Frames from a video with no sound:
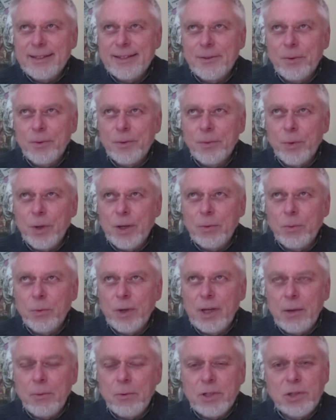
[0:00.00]

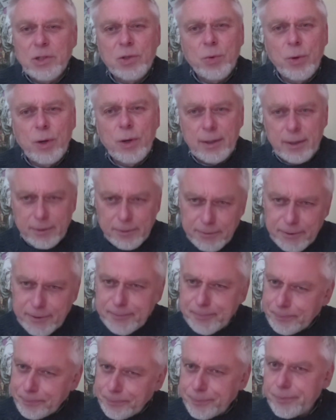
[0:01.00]
when I was 12.
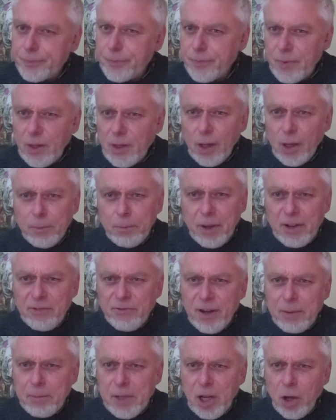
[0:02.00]
My
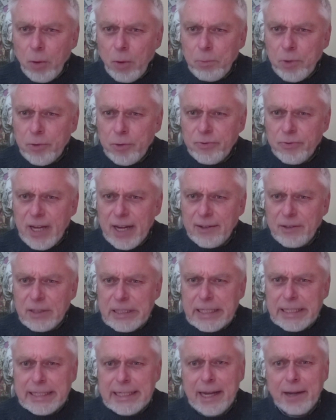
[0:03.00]
family all moved down
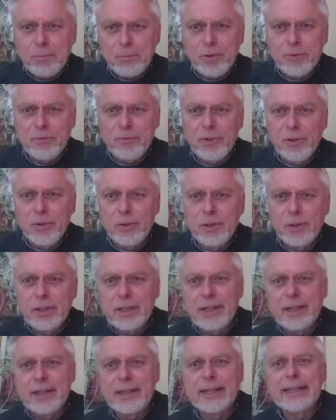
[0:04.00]
to Tampa,
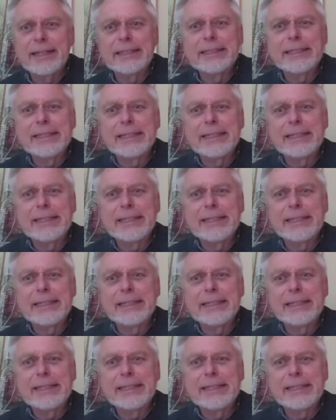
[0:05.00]
Florida, and